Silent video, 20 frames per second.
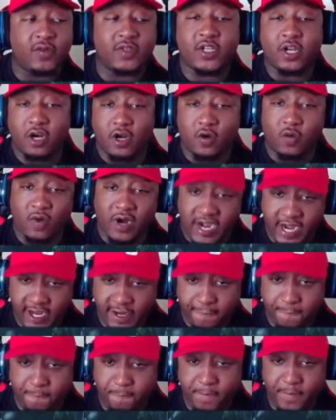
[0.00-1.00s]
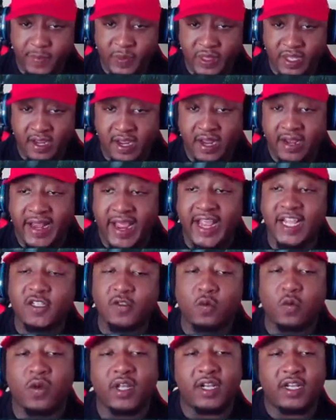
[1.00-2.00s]
was hurt, right?
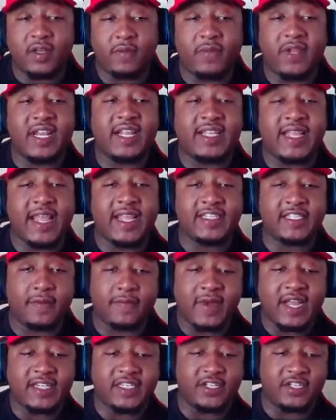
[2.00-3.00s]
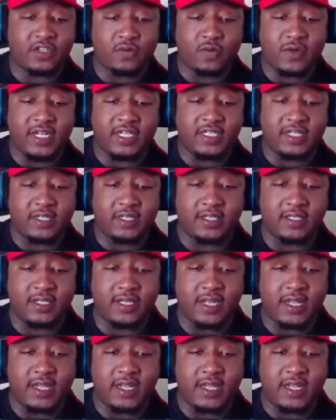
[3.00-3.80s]
That's what be the case in my situations